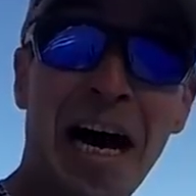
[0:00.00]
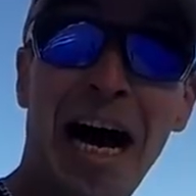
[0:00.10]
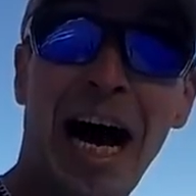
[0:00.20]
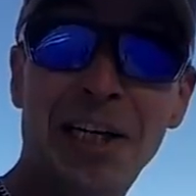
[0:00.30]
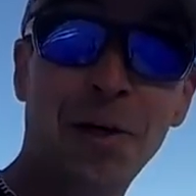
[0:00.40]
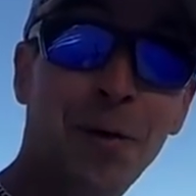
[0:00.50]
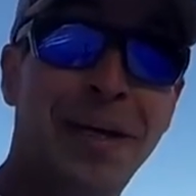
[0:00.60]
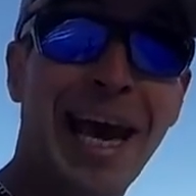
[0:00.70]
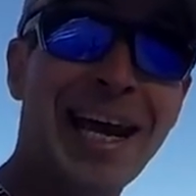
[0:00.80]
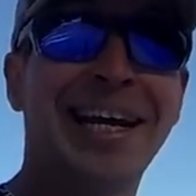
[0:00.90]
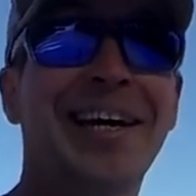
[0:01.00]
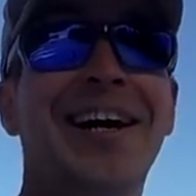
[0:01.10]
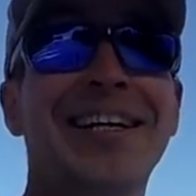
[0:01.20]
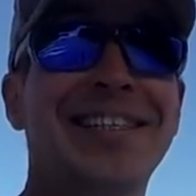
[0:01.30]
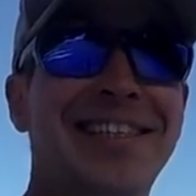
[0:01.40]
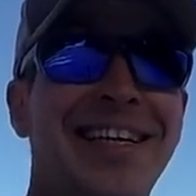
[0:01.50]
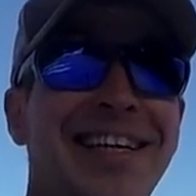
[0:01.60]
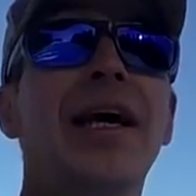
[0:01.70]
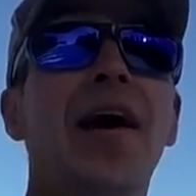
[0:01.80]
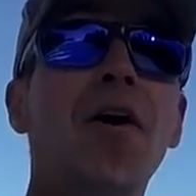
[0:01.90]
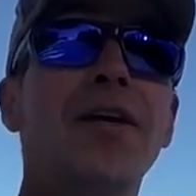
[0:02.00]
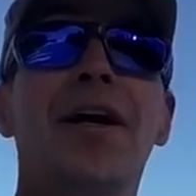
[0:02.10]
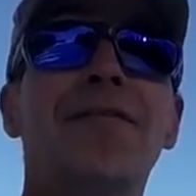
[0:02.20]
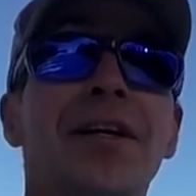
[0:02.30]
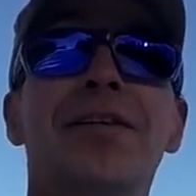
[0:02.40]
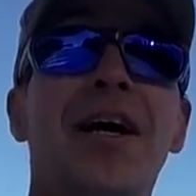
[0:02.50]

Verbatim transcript: I don't get it, guys. All the RVers